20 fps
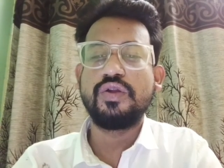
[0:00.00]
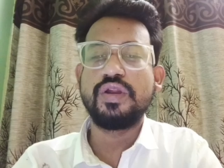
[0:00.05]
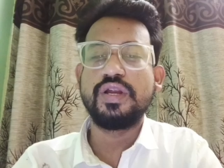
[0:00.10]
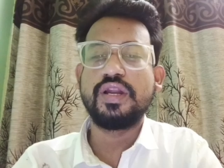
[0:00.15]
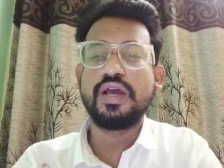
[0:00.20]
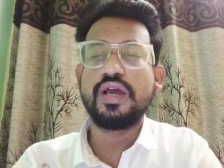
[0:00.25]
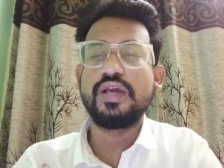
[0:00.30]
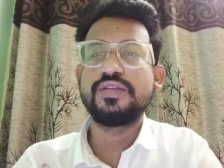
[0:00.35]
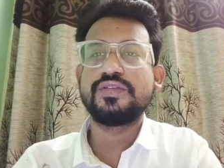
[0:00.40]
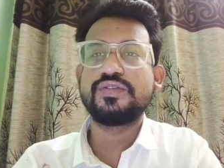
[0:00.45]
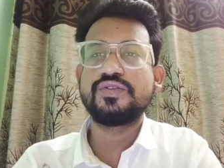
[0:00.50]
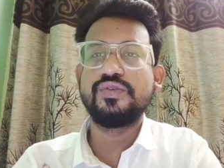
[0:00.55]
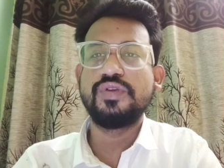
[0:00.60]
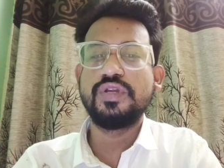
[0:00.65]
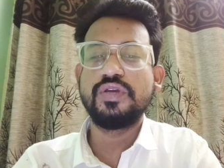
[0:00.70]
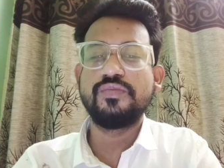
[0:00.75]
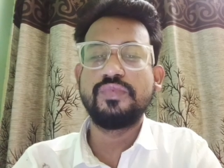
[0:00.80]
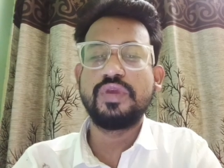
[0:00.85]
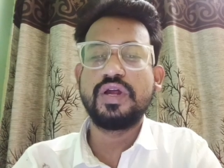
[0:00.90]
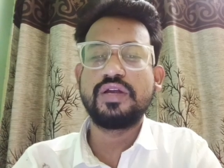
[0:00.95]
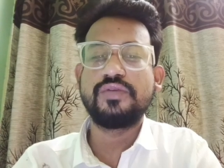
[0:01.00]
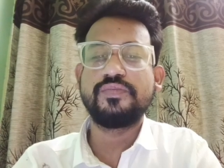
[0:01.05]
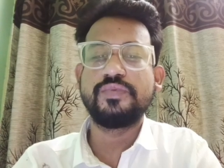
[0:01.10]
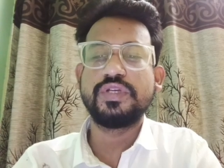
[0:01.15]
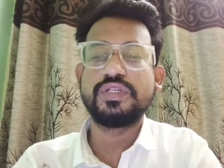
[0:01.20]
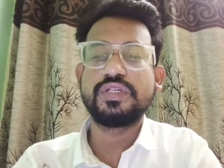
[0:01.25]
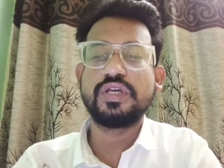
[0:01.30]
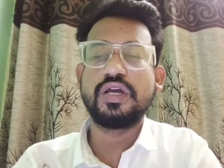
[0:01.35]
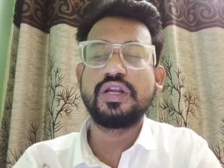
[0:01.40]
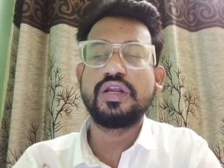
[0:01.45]
or a diastolic
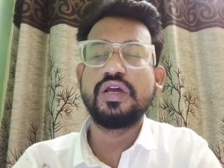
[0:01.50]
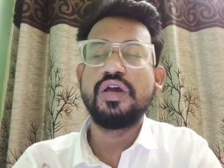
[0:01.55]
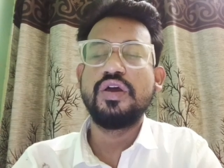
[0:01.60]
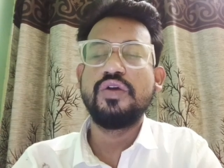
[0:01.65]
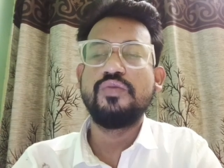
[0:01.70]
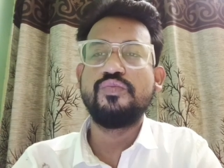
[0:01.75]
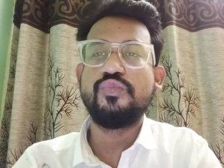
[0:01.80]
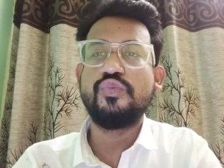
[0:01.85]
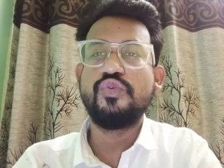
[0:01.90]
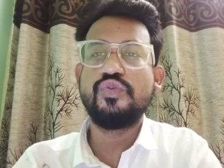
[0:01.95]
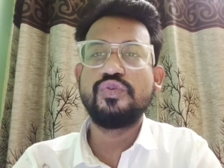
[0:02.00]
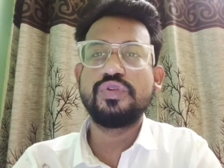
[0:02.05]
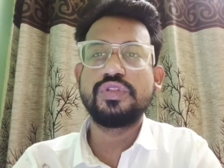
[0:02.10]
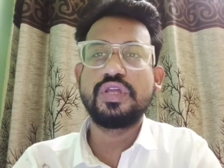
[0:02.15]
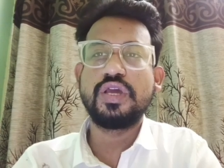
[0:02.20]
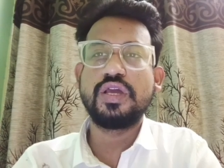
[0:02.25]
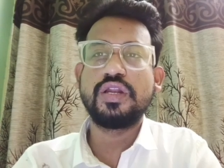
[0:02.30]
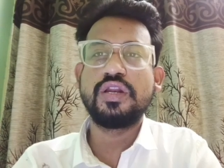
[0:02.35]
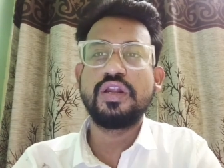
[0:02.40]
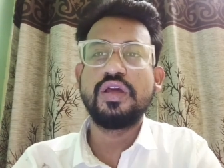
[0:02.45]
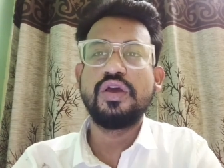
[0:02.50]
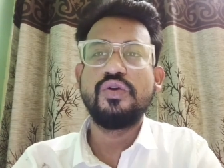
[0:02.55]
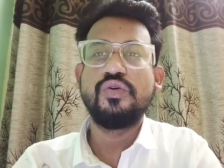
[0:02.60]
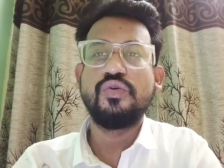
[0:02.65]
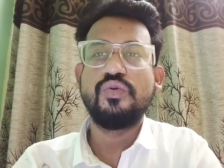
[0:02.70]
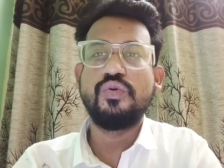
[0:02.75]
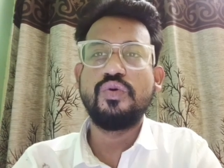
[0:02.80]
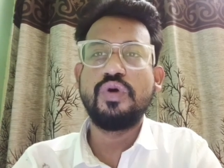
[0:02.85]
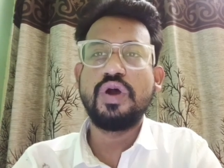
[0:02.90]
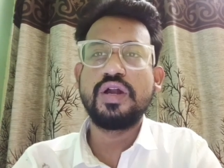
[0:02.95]
blood pressure more
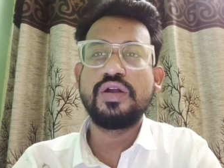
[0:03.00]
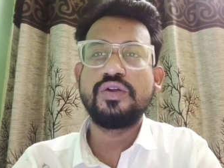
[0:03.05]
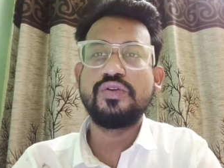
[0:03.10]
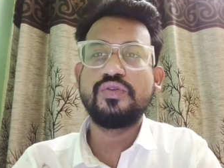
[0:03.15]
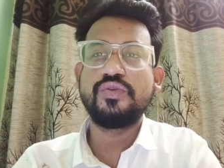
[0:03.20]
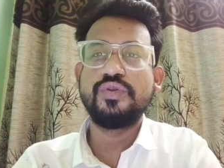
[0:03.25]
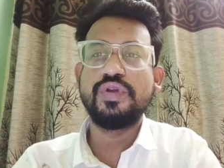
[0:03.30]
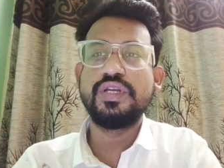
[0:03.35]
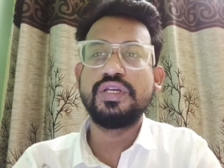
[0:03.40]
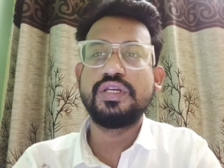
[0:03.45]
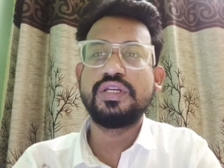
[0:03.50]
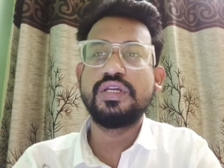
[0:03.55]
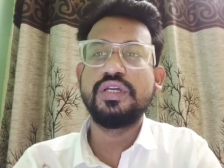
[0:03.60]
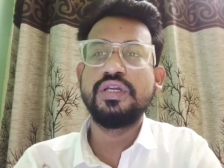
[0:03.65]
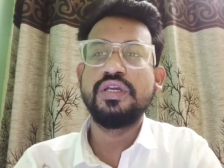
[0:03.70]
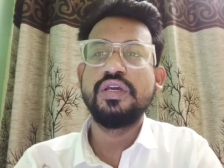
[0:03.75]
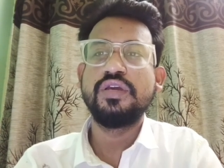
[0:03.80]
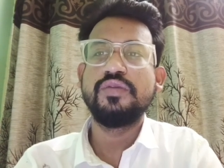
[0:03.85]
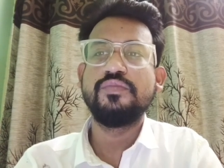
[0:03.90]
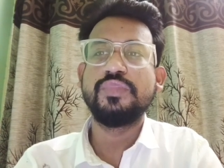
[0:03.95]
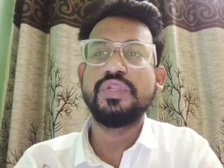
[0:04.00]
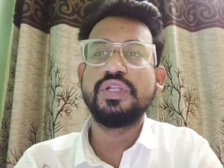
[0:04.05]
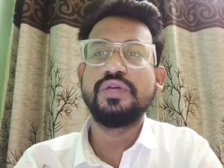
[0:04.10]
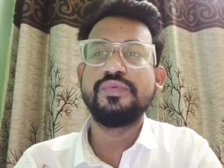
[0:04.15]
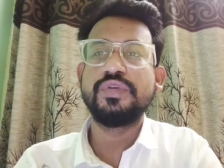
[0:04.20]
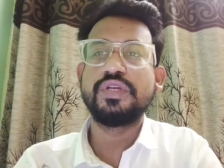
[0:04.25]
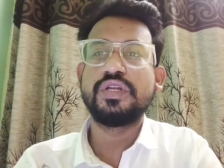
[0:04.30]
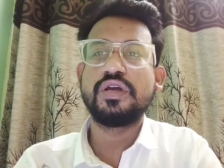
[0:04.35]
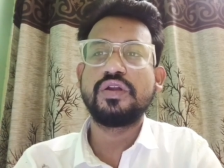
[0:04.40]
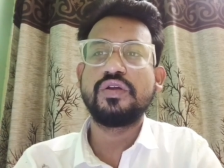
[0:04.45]
than 120
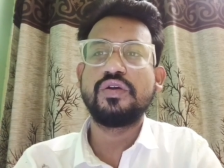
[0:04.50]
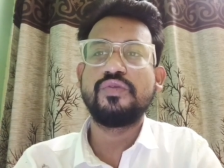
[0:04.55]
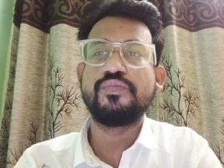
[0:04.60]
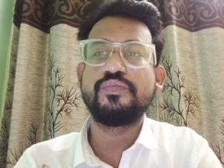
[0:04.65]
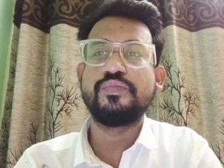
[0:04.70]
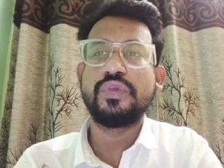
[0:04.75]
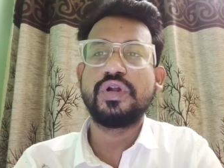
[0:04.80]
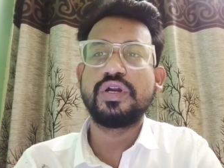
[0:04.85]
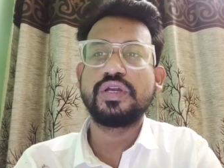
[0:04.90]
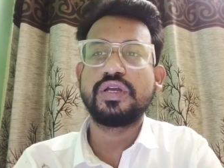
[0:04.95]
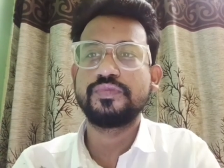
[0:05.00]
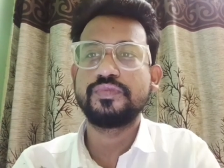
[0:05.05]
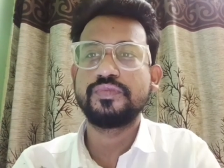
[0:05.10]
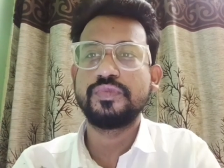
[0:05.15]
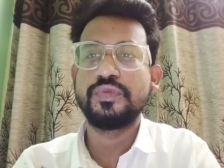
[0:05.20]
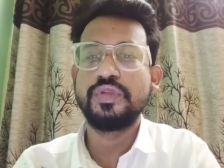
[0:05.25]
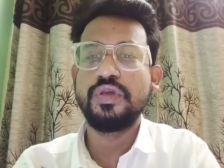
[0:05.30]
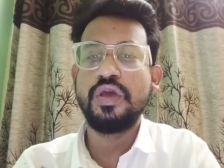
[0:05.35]
millimeter of mercury.